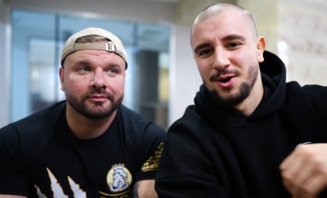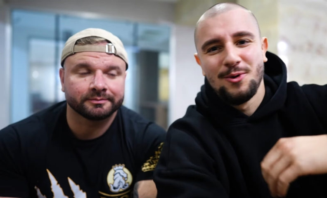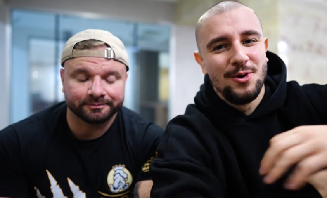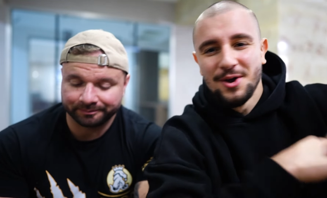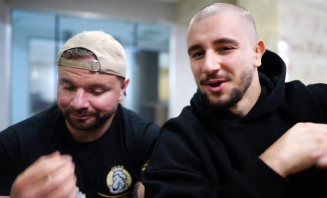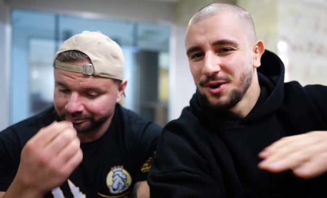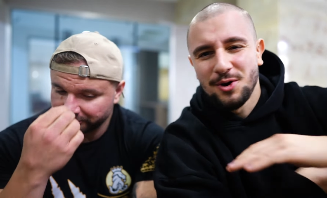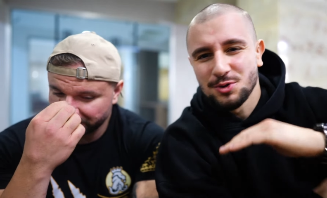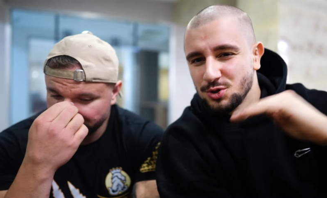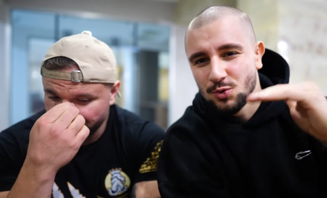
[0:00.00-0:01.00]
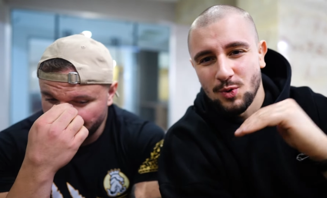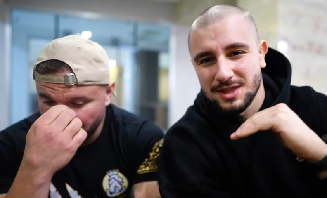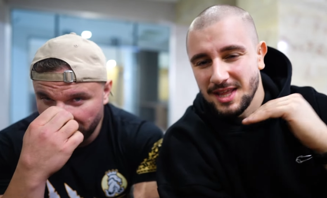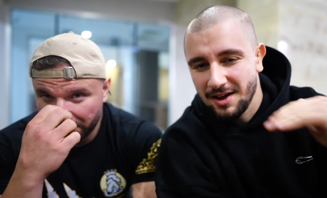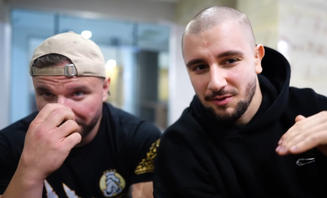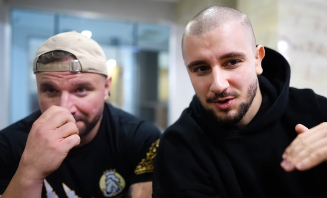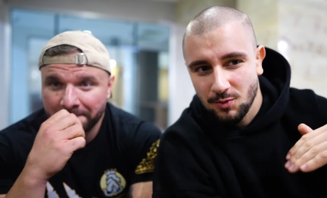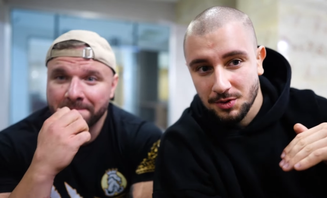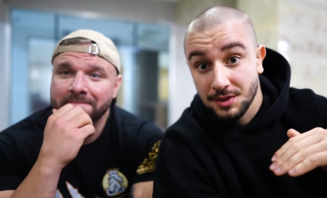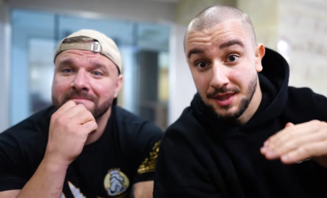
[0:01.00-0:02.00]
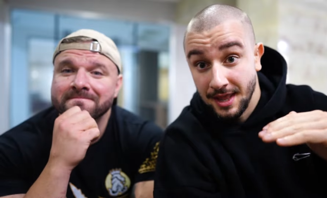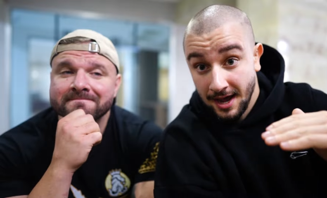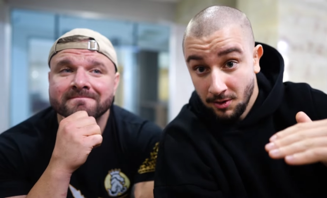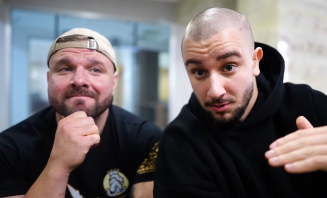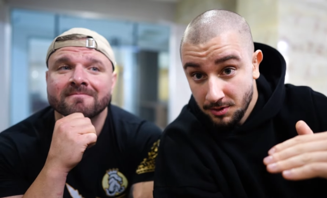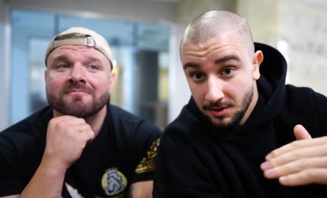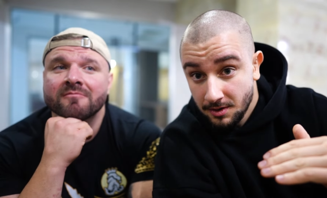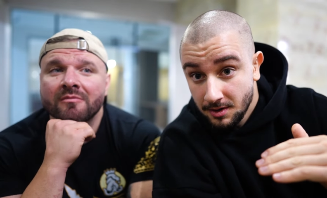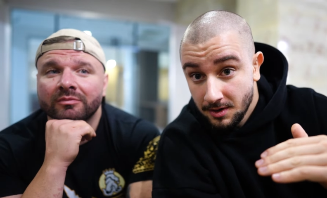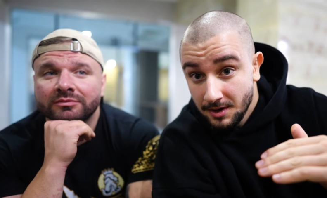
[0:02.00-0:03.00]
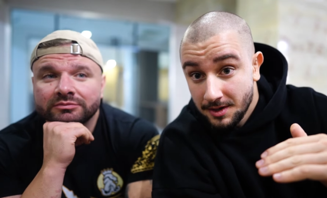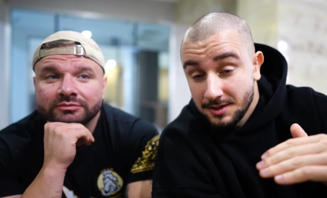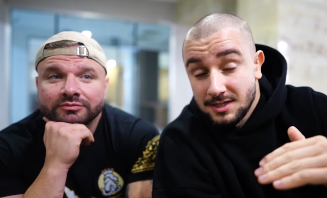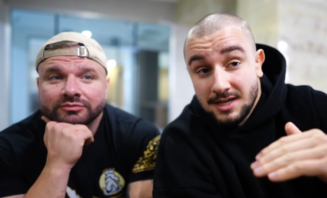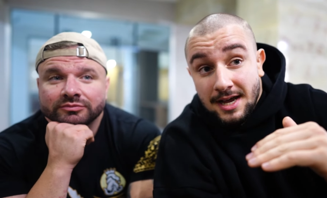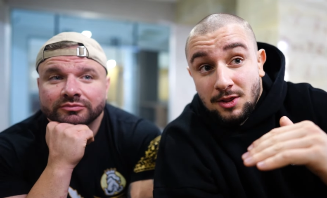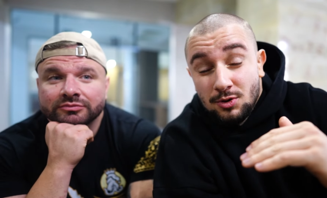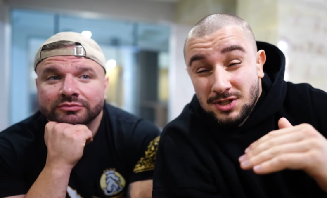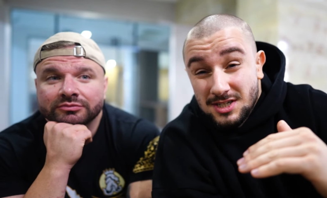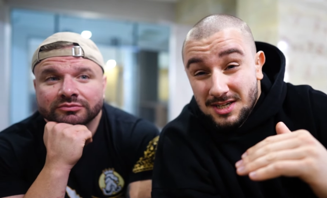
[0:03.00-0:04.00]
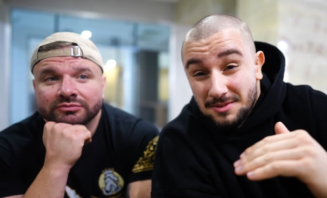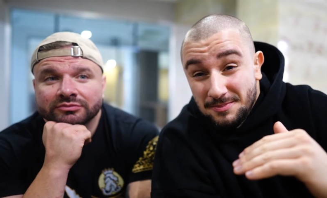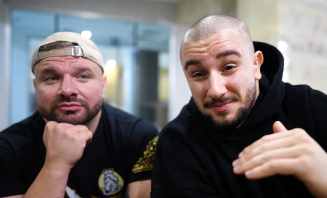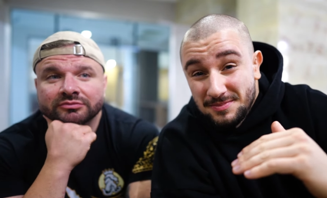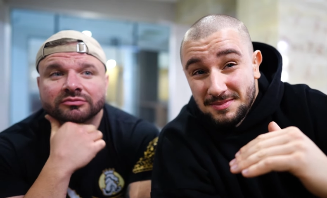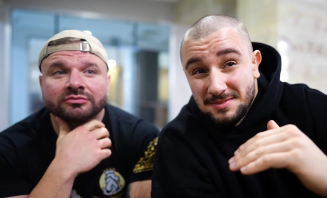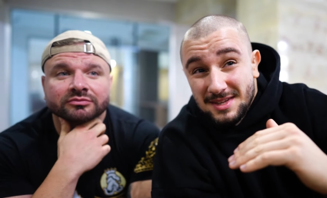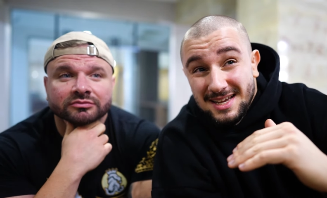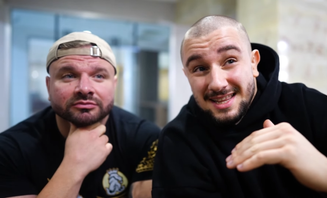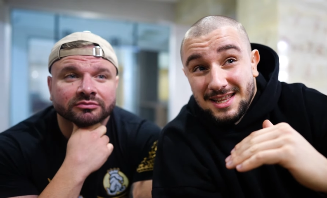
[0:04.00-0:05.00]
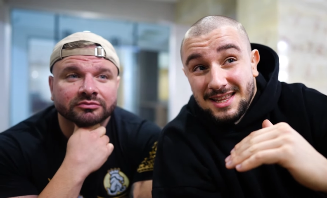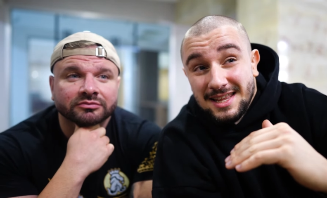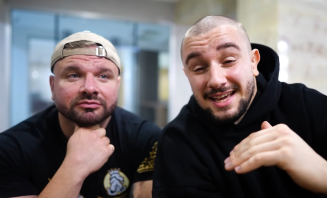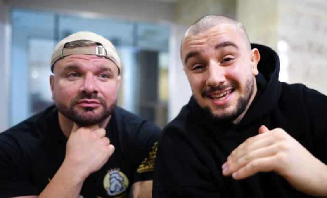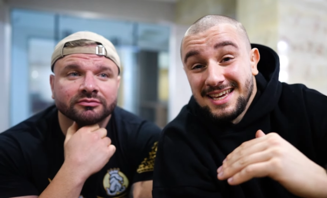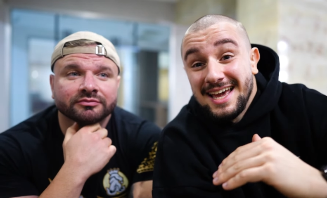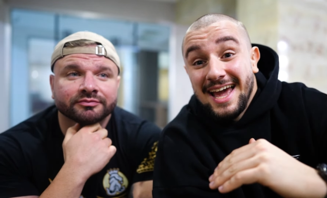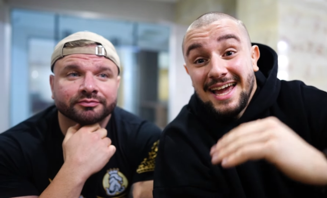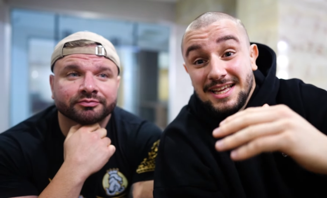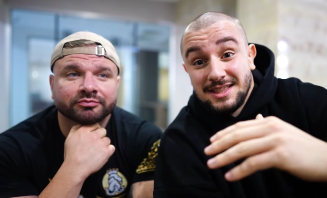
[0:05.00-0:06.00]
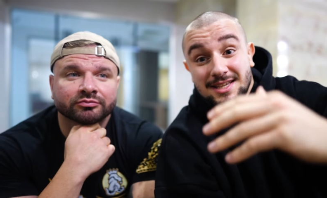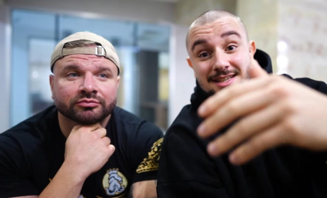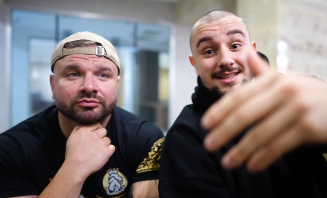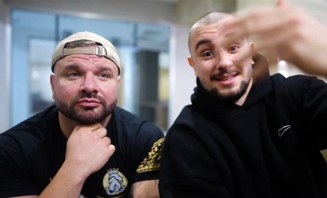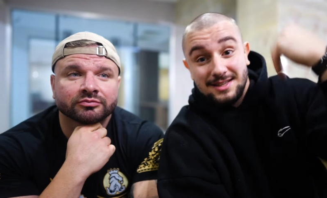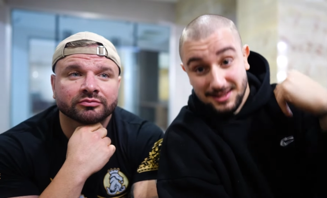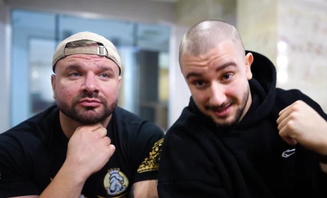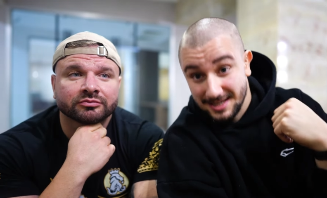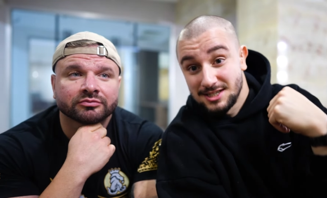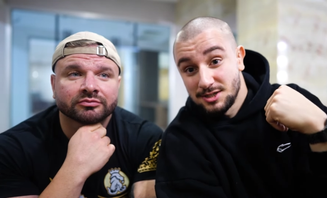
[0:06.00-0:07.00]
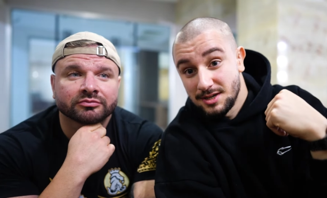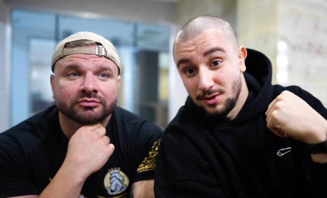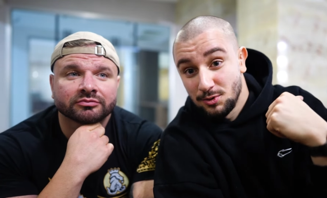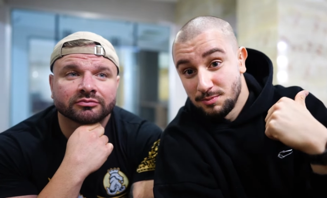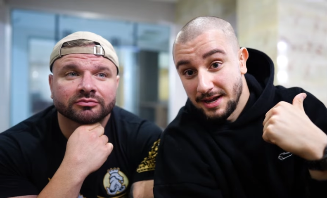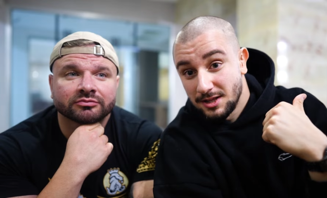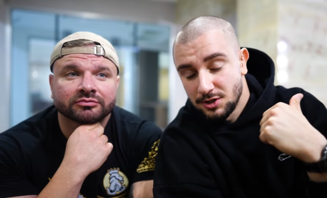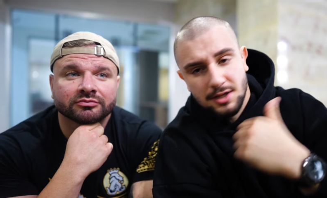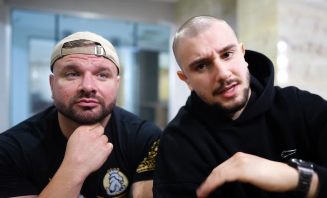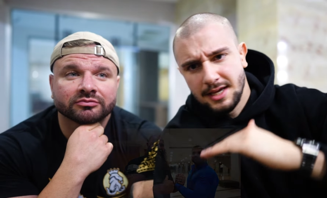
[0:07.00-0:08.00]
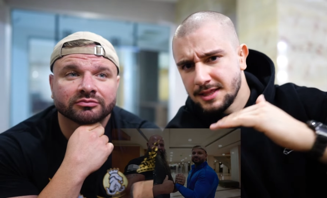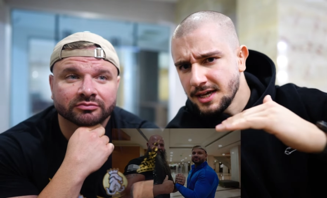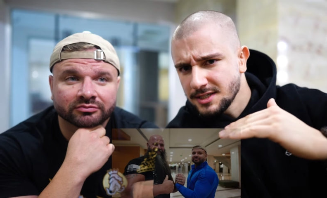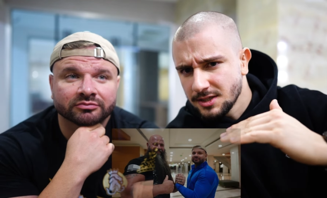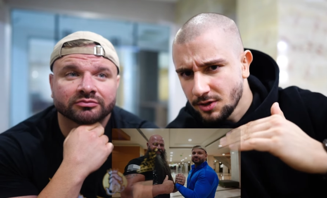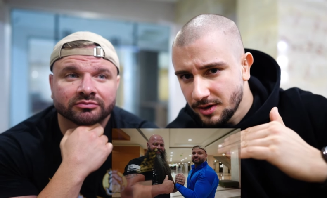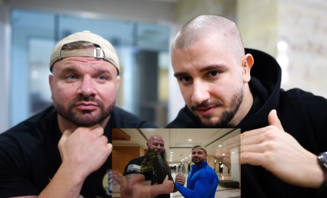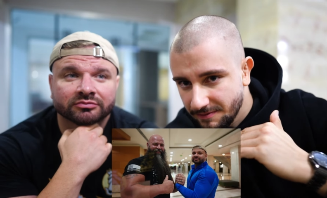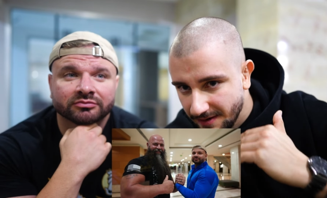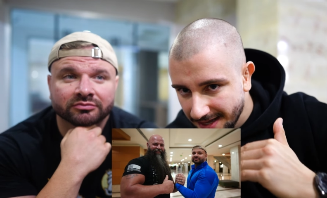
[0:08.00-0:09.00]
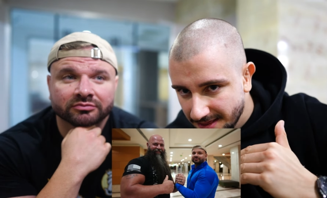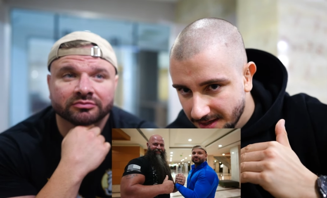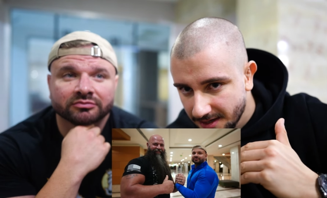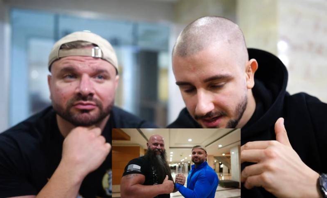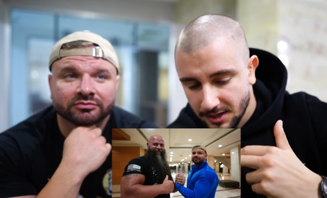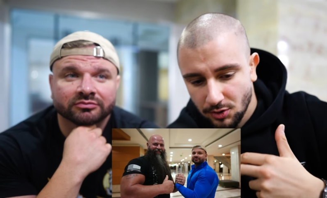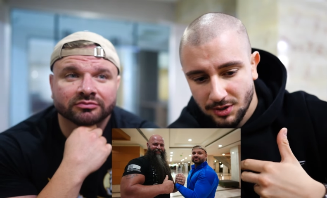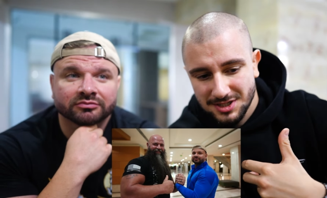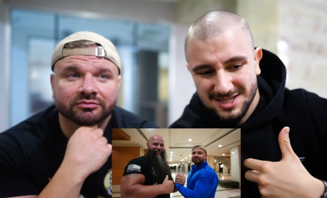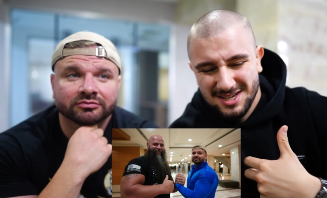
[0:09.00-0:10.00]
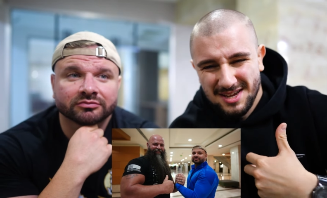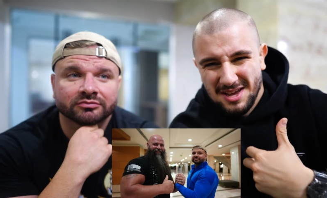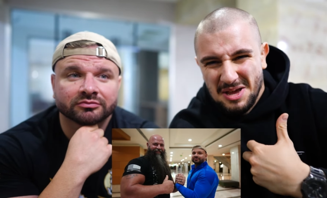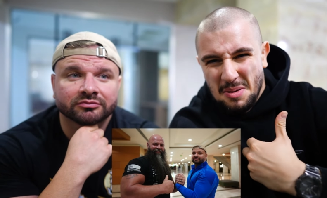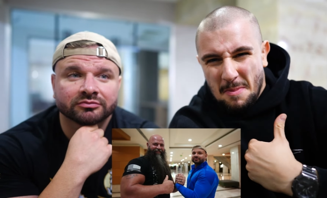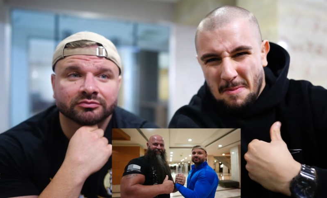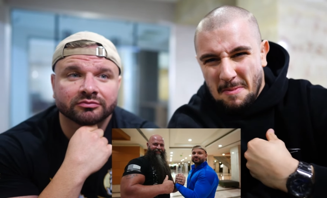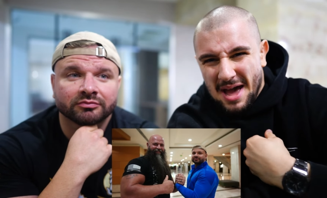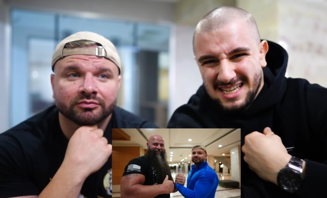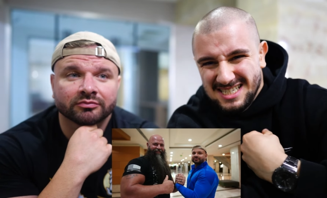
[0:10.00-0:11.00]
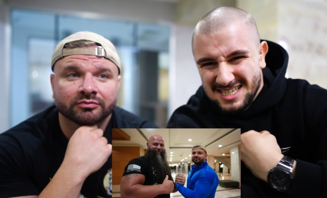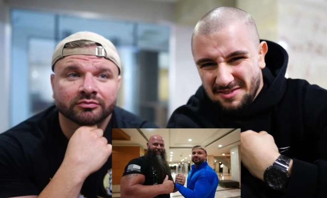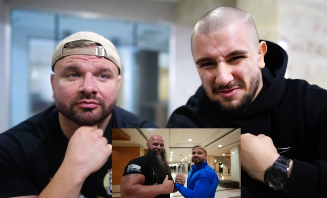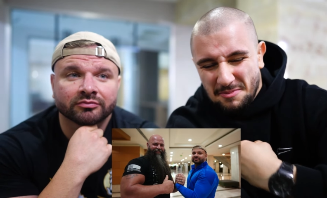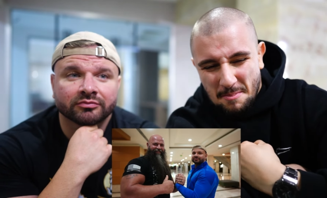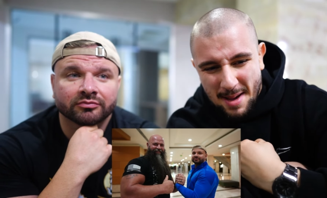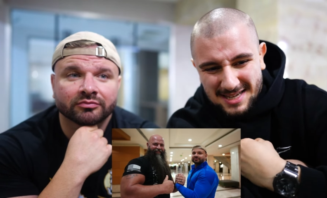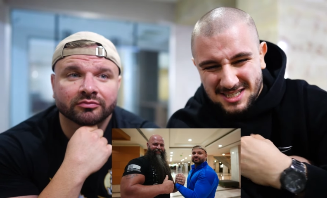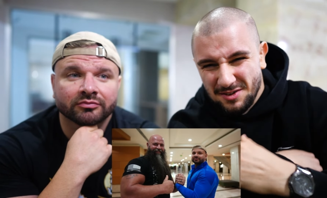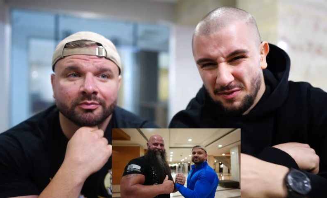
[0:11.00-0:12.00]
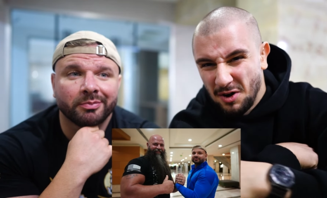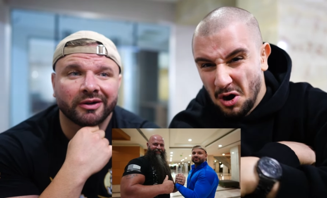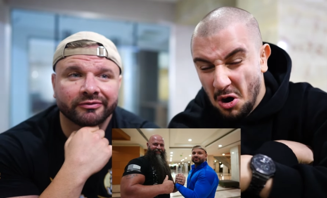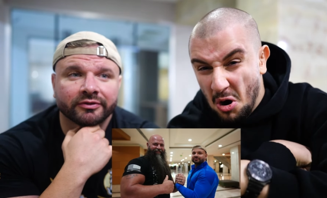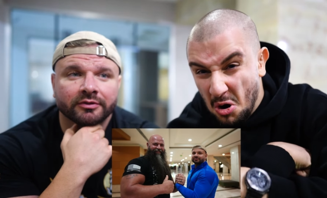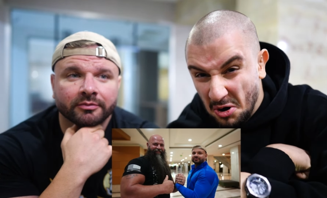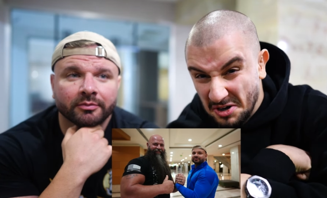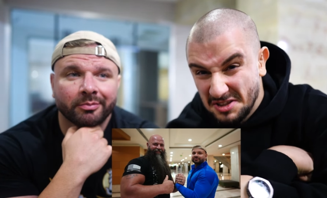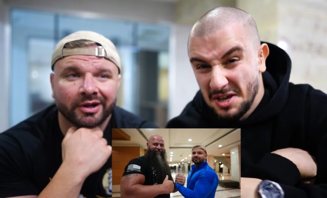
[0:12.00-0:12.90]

Speaker 1: go go do whatever you want. Now, this guy looks like he ate this old Michael Todd. He doesn't look fat. He looks massive, massive, buff, hard,